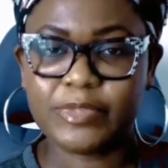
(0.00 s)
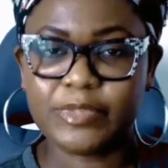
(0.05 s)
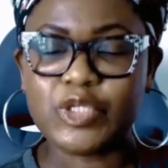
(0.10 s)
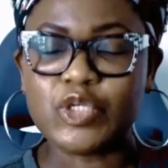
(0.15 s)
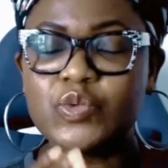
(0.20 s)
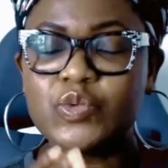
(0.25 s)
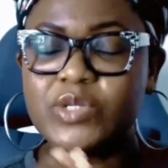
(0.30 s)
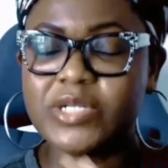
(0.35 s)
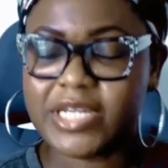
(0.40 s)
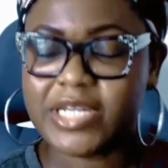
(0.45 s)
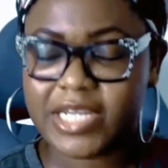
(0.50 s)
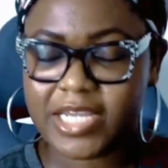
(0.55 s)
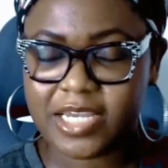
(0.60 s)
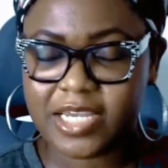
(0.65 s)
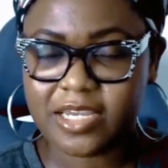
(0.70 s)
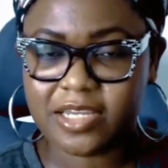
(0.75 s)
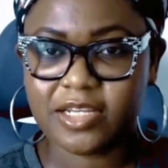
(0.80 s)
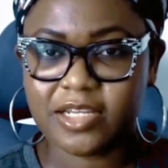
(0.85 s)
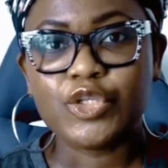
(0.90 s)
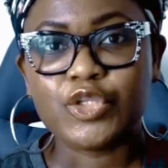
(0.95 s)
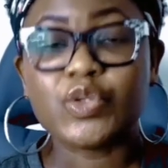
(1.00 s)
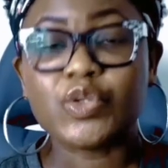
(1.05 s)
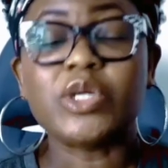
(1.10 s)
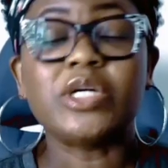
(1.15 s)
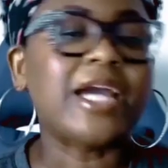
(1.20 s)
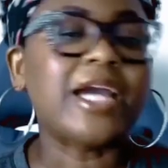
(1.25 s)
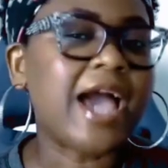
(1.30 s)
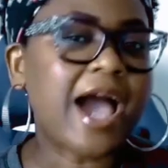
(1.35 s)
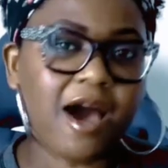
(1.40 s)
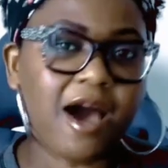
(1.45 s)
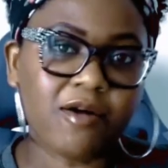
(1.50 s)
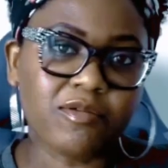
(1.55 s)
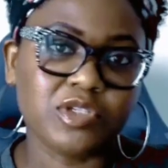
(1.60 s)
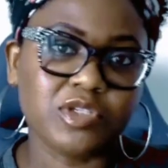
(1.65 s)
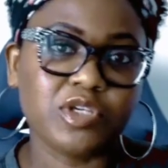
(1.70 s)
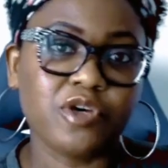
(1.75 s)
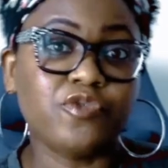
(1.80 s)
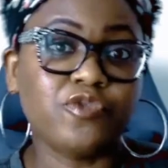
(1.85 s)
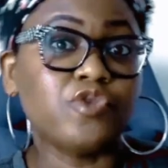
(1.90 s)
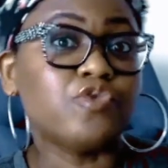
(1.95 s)
You need to account
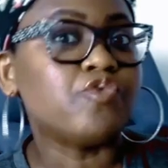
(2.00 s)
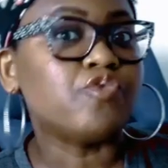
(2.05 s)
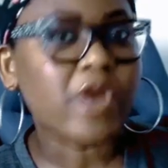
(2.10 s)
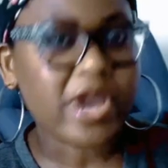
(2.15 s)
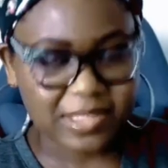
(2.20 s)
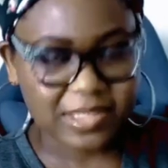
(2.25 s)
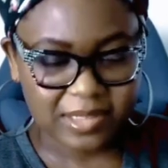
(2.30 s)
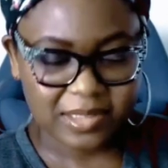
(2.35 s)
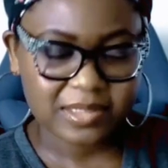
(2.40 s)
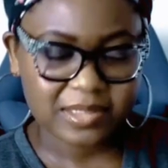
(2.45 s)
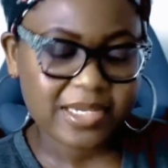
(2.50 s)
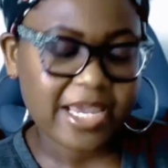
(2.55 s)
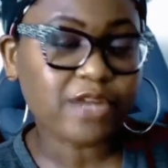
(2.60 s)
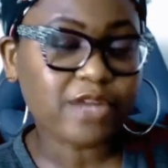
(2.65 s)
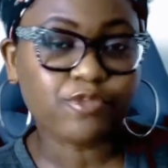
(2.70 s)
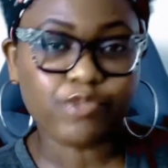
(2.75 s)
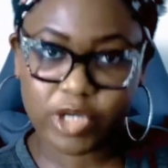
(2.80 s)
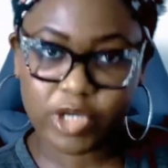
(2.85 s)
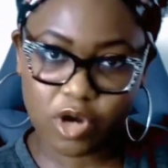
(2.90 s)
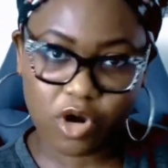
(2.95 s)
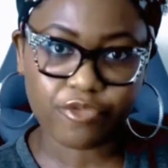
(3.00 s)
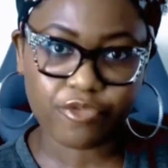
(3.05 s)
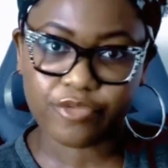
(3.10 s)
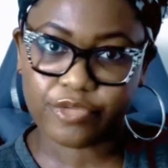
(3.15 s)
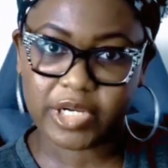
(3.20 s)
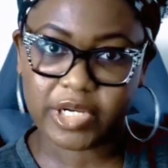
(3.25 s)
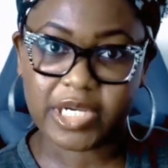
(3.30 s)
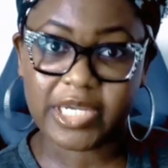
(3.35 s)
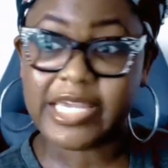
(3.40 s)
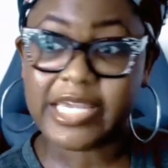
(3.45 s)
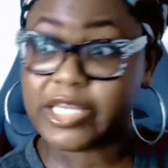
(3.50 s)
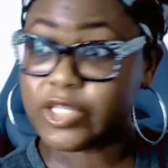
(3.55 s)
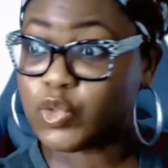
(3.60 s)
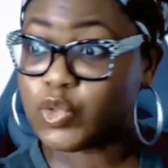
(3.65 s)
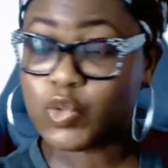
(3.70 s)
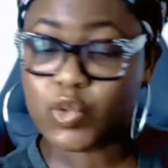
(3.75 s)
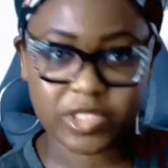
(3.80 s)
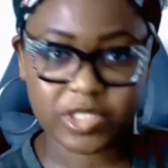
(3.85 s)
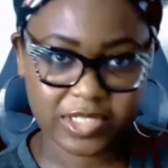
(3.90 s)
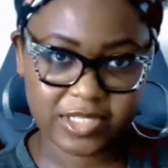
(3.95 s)
for rest and recovery in
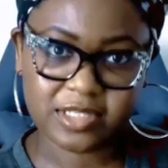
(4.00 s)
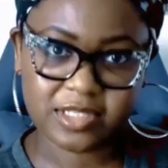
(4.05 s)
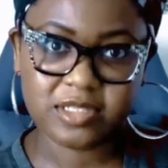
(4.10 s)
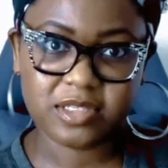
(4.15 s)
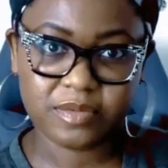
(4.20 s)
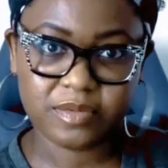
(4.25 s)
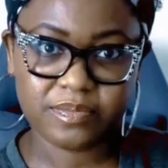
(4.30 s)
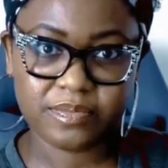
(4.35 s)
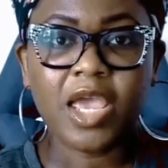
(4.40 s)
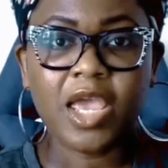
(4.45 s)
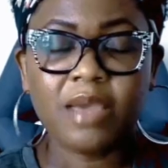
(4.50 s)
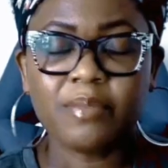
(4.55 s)
your system